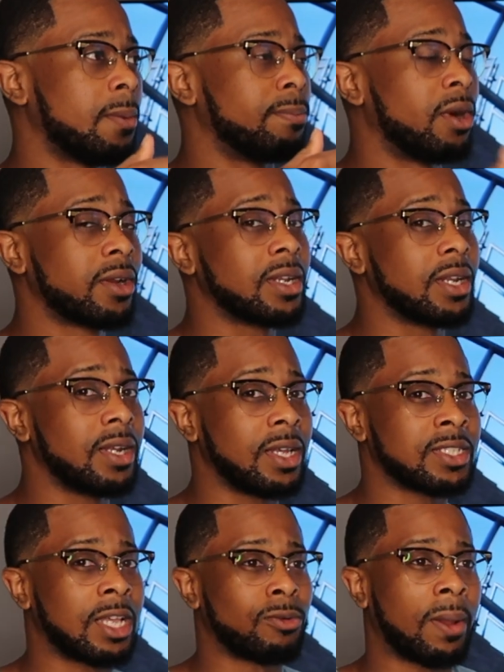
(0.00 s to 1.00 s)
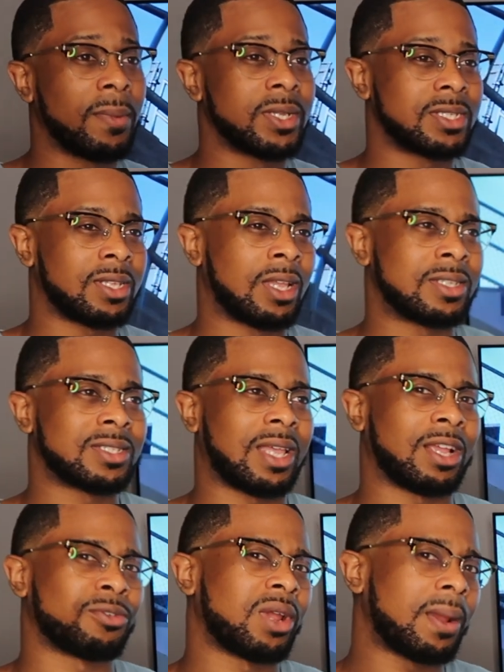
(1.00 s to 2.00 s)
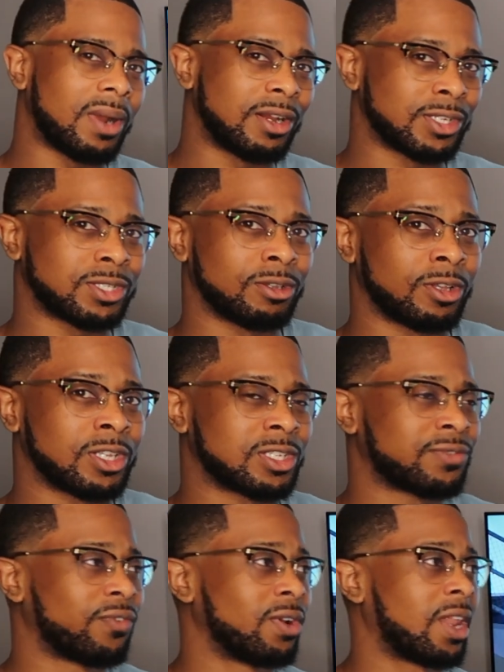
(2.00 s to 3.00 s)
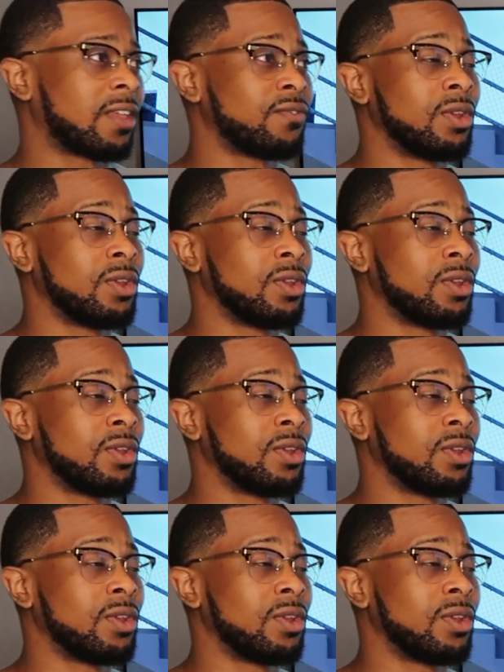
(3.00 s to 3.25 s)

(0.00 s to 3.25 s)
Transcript: burgundy lace that represents like cranberry sauce for like